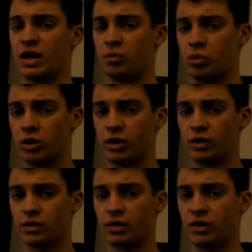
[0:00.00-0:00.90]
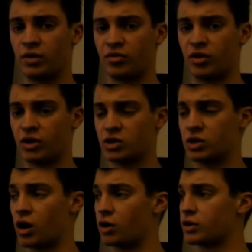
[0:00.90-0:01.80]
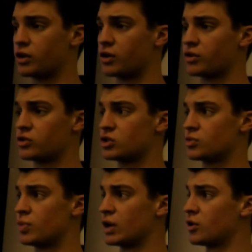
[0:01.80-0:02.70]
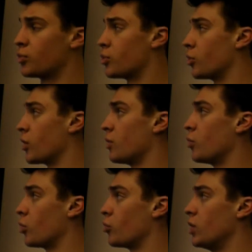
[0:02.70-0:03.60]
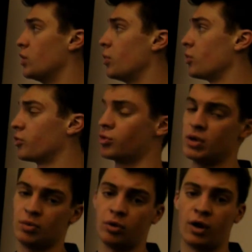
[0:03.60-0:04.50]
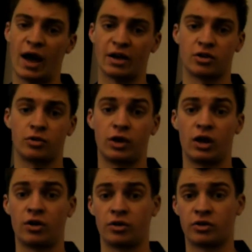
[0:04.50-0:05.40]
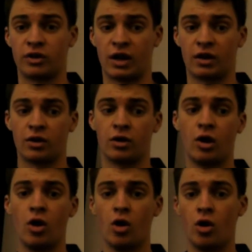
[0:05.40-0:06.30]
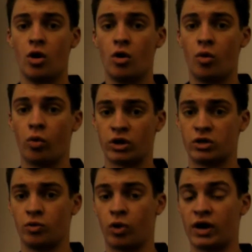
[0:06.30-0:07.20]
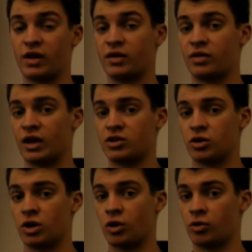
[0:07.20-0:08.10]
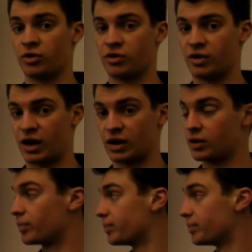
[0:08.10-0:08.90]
input in the function. All it does is just make your program more readable so people actually understand what it is that your code is saying.